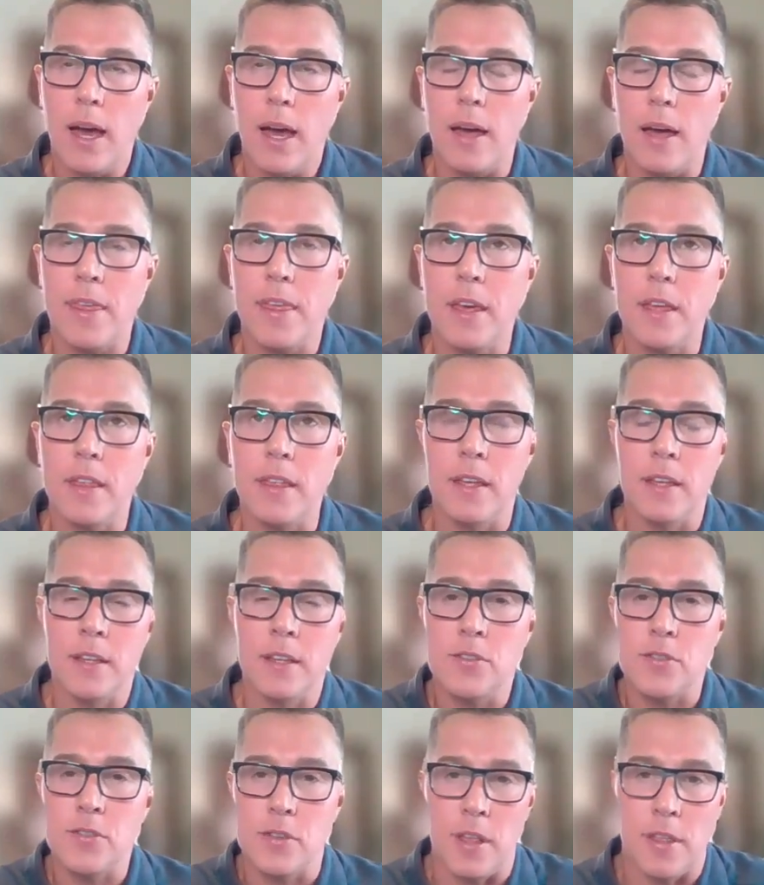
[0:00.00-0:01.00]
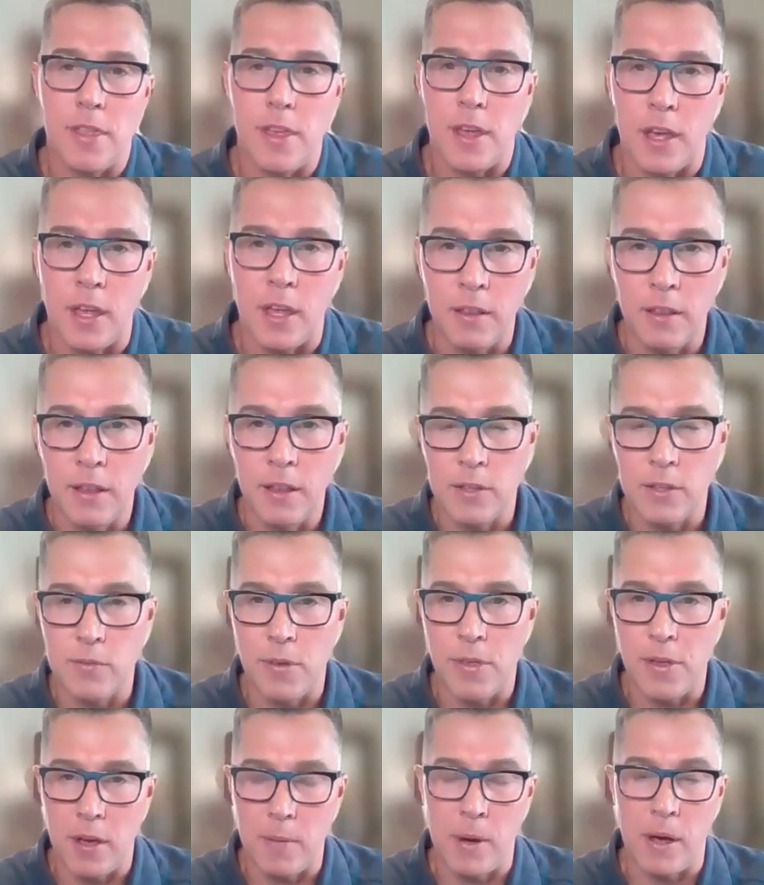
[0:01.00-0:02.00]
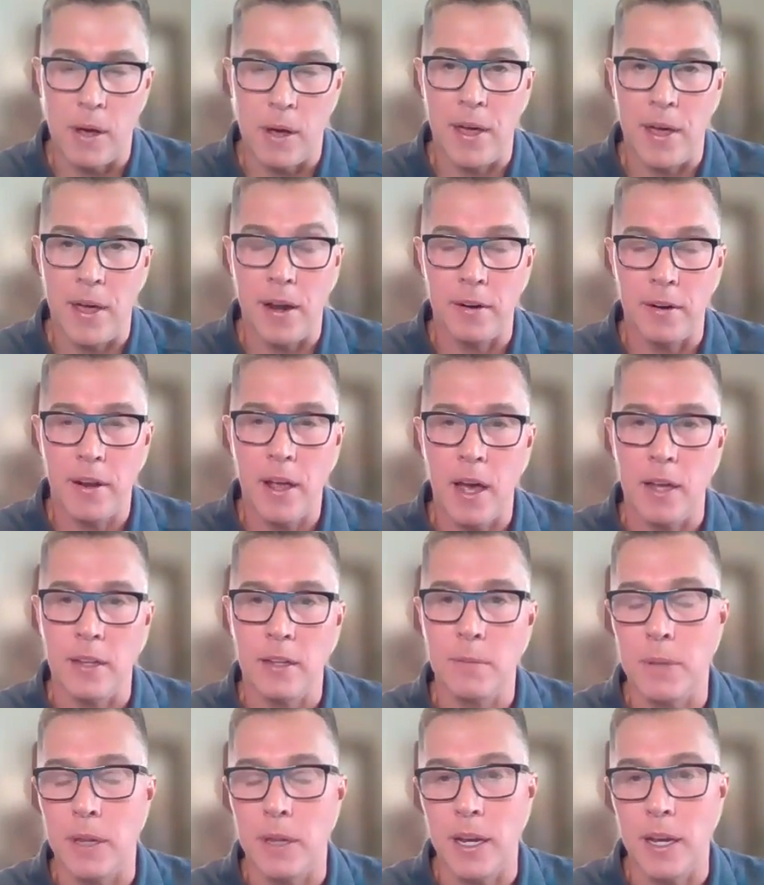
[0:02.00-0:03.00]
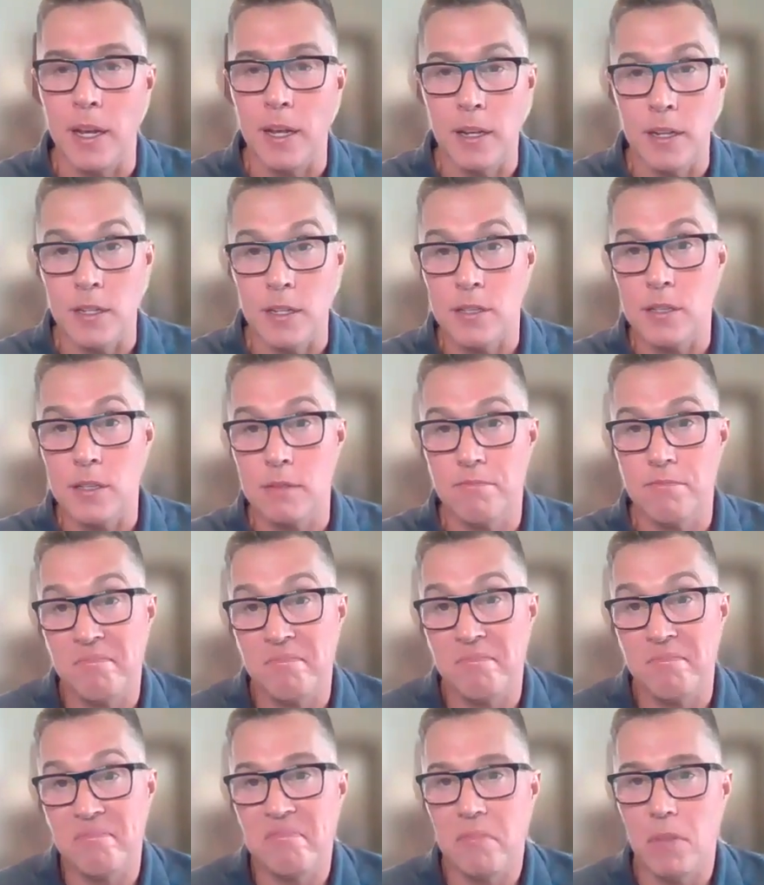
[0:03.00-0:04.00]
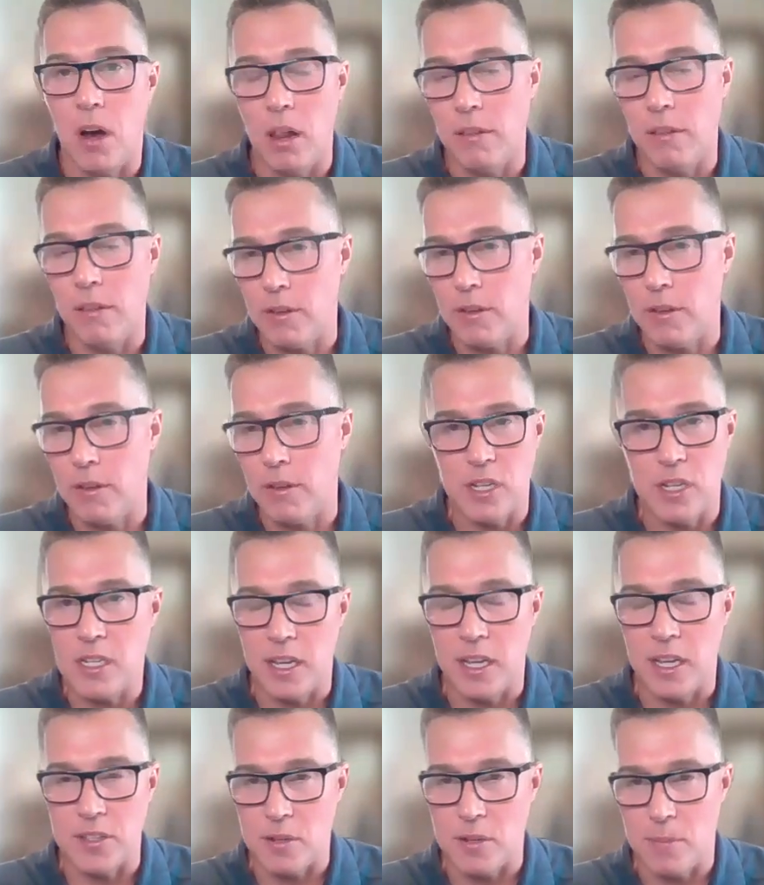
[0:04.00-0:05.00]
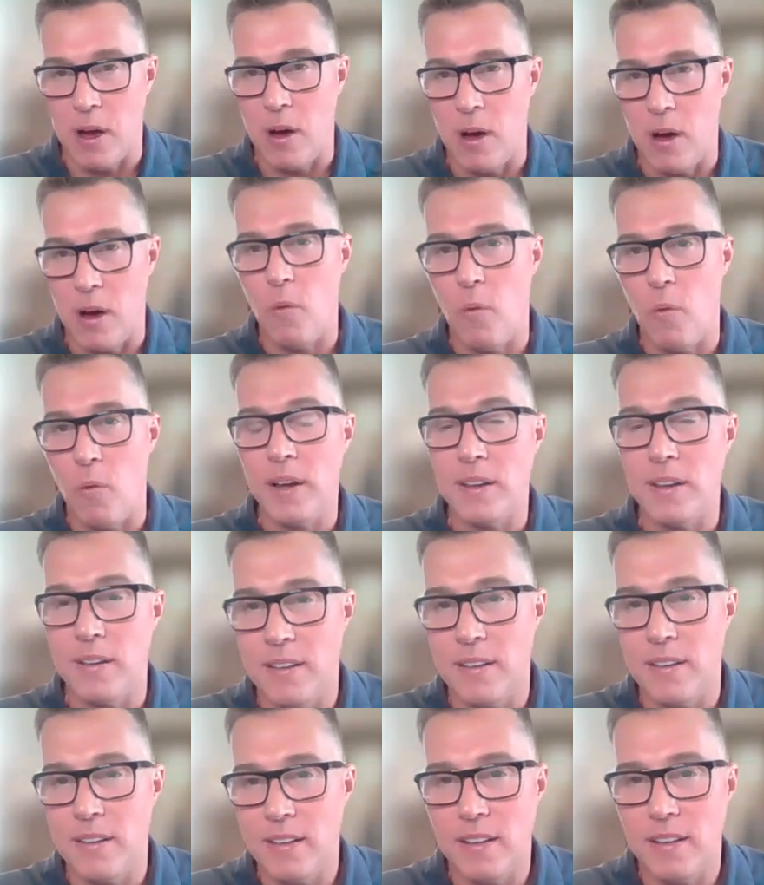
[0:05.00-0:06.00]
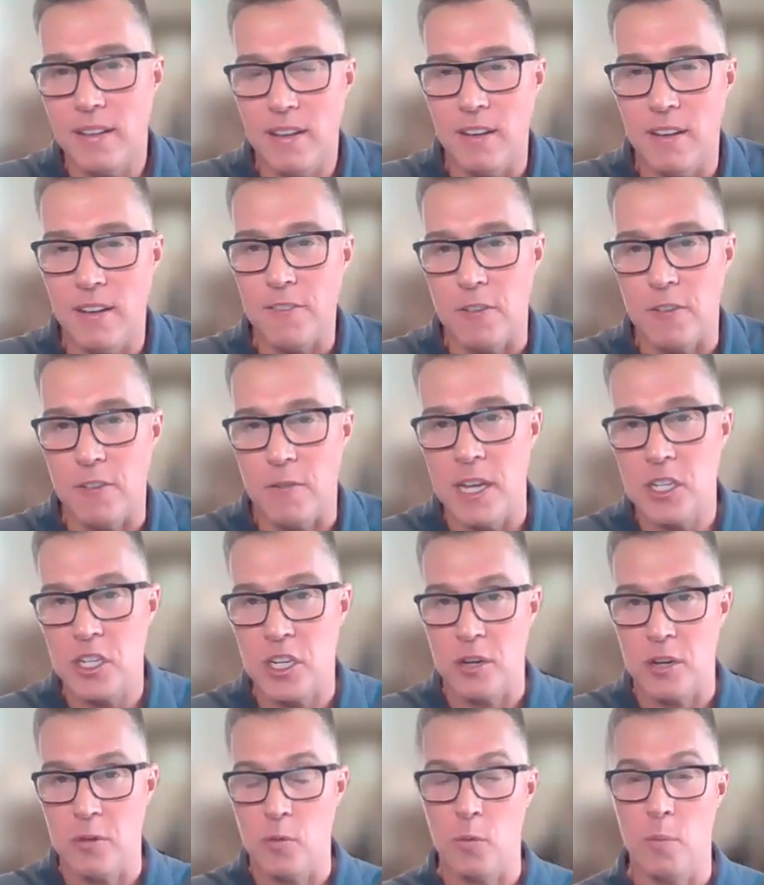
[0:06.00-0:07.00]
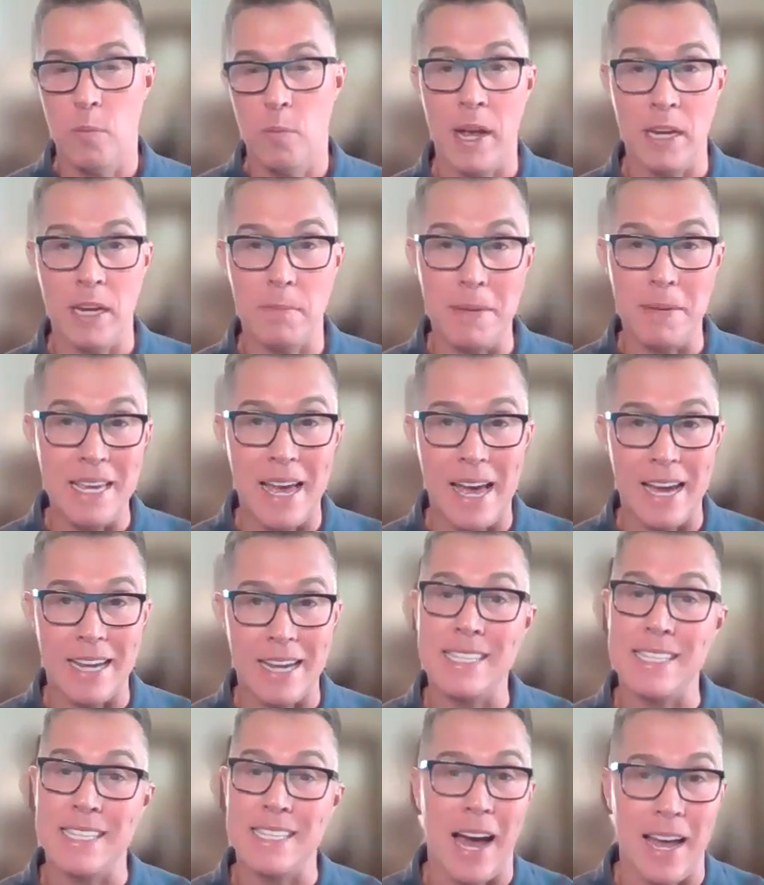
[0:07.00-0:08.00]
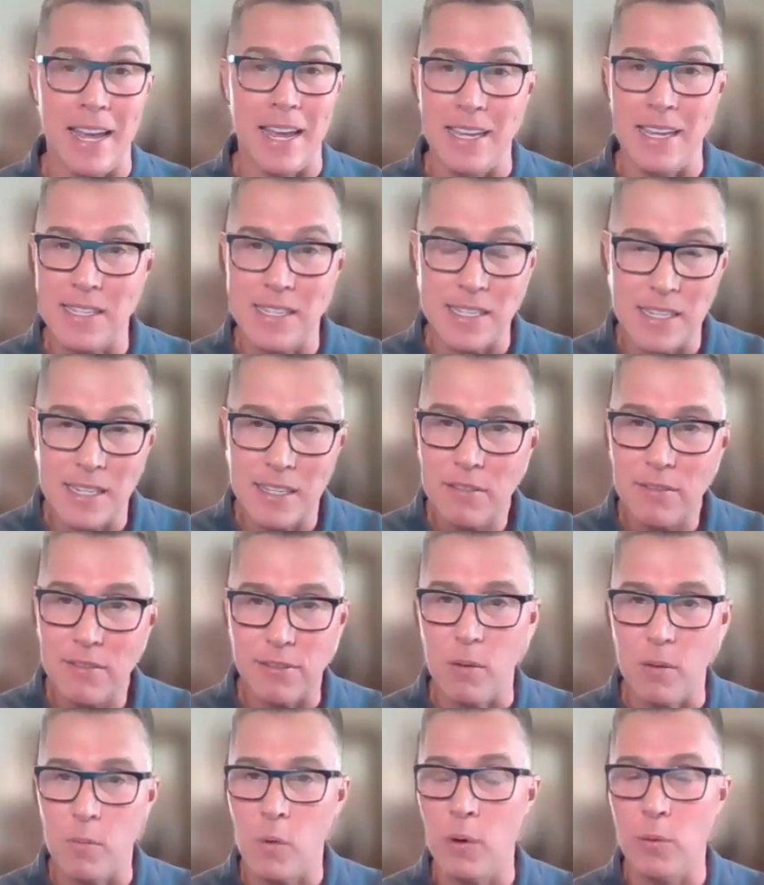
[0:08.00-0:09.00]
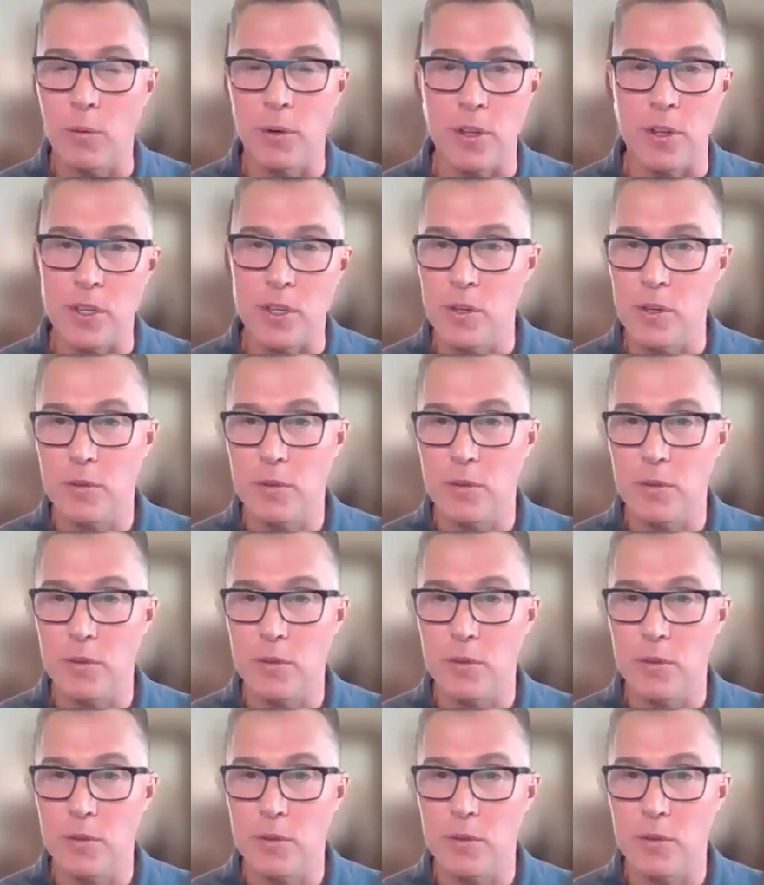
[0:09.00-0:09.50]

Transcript: I think the interesting thing as we think about that or contemplate it is all of those details about what information might be excised from what would